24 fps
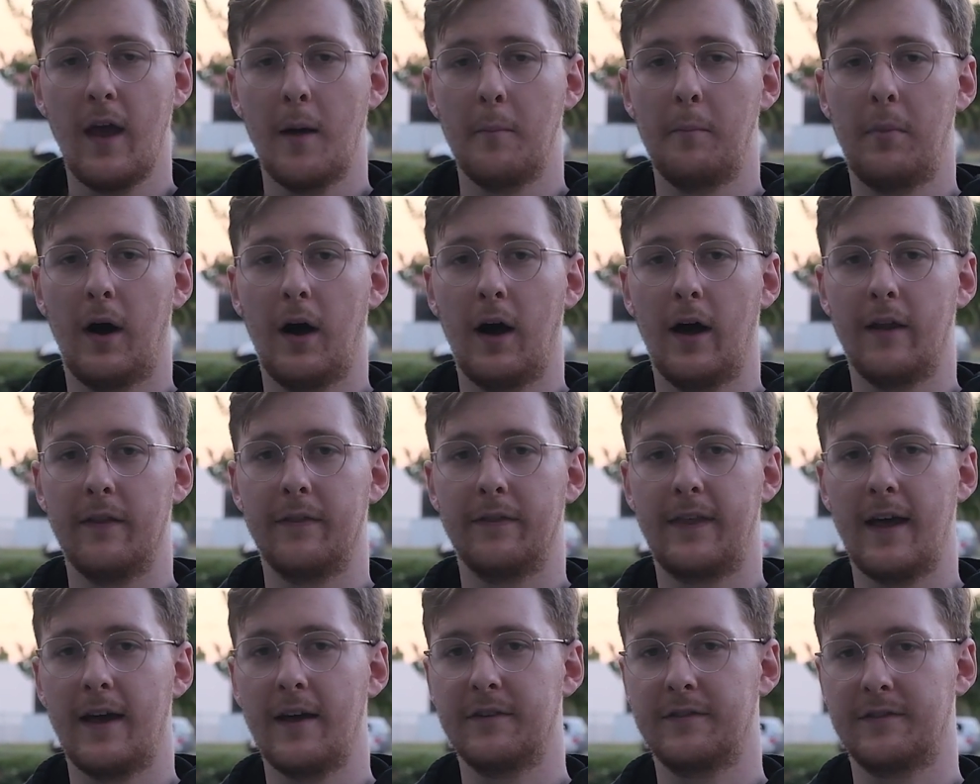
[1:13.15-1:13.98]
but
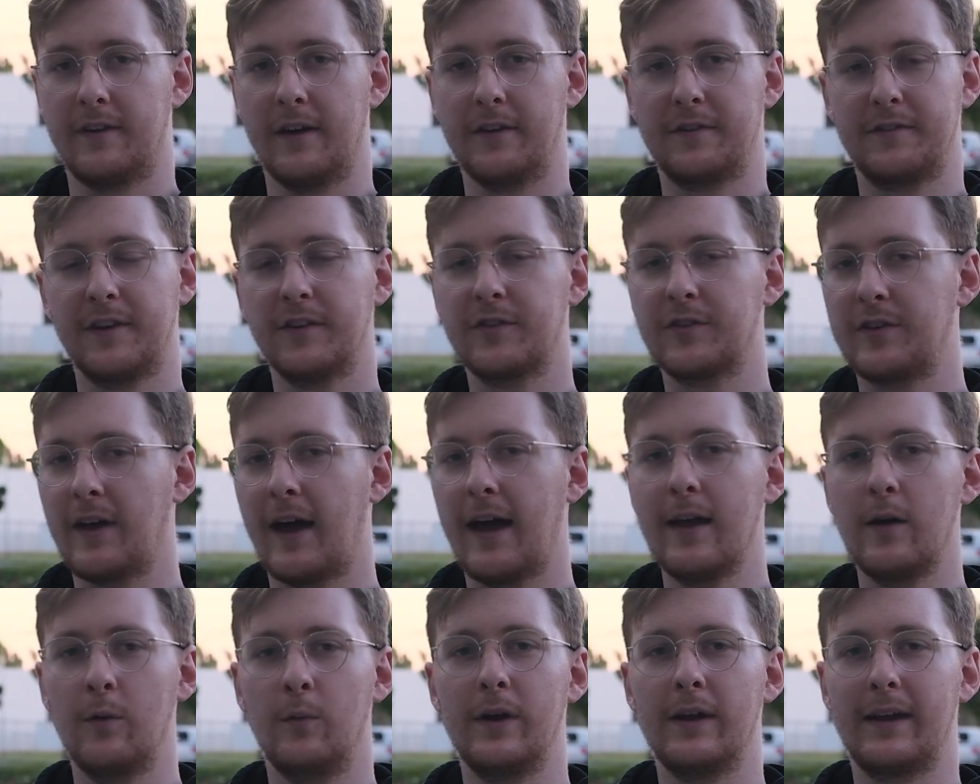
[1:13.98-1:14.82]
there's a 6 to
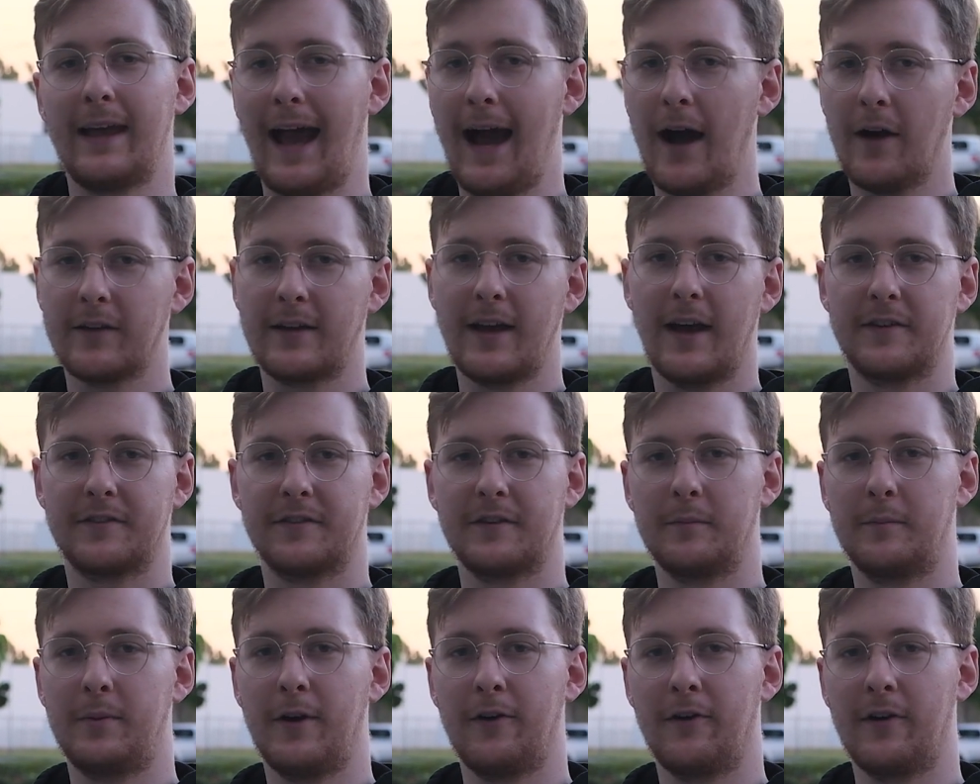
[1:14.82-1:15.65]
8 week
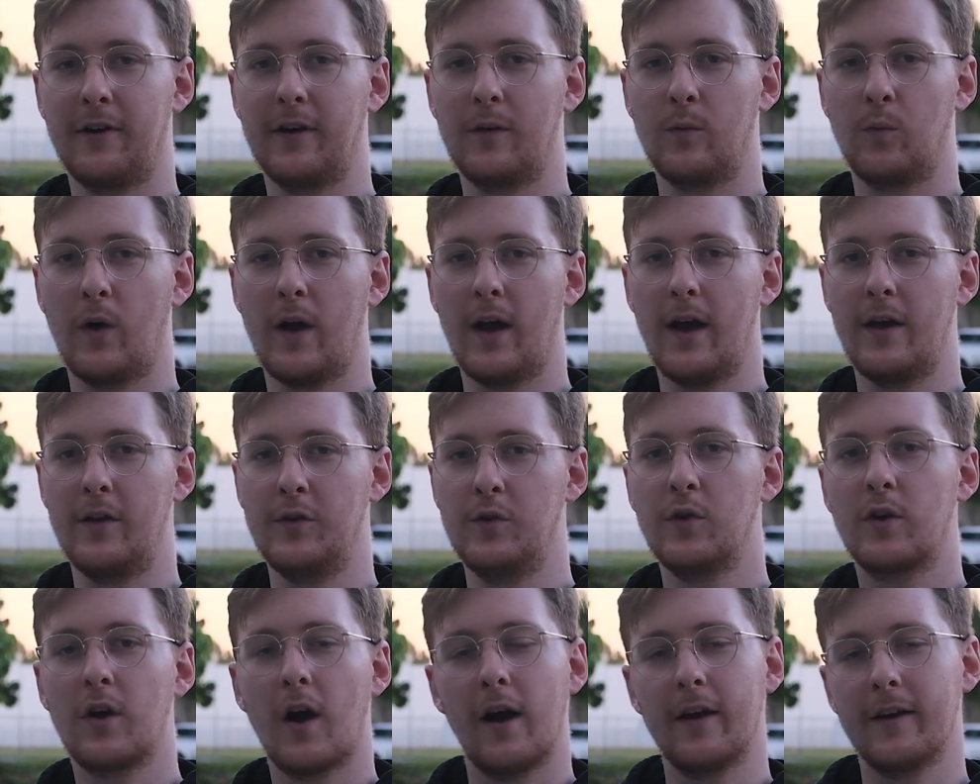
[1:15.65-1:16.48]
outgassing period where
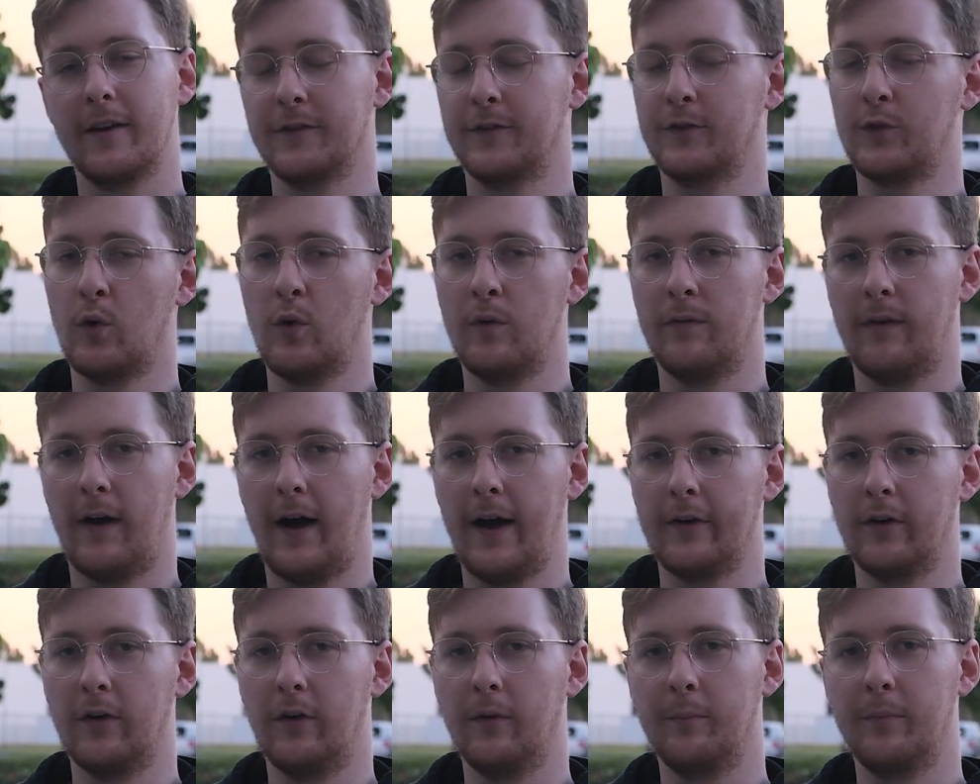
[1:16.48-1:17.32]
you can't install
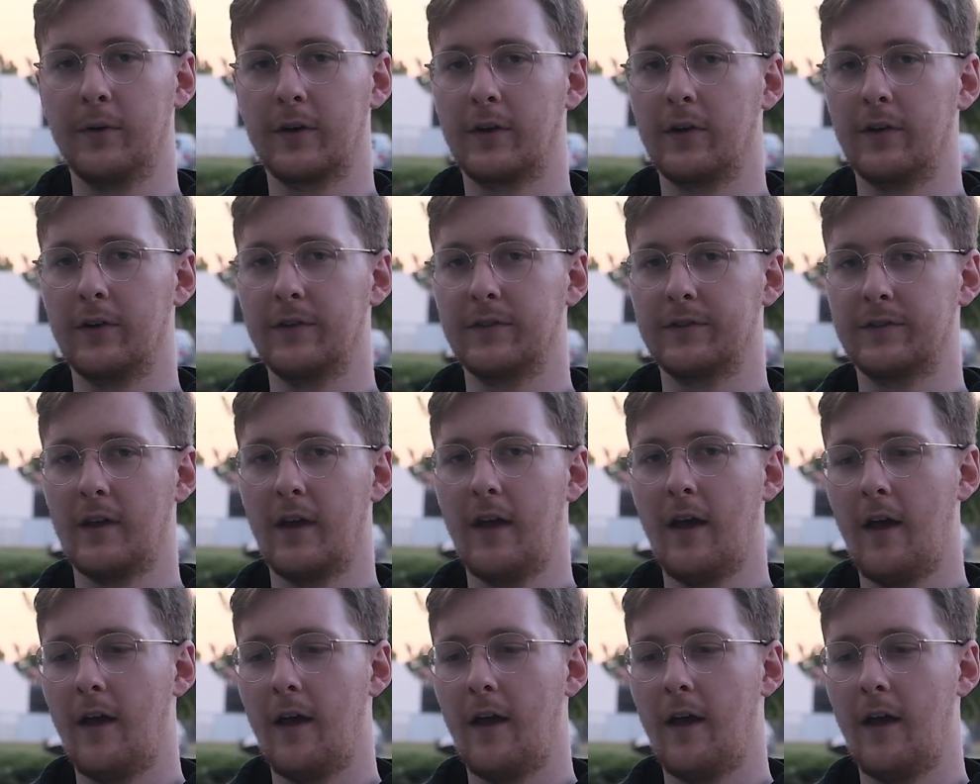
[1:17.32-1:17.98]
vinyl because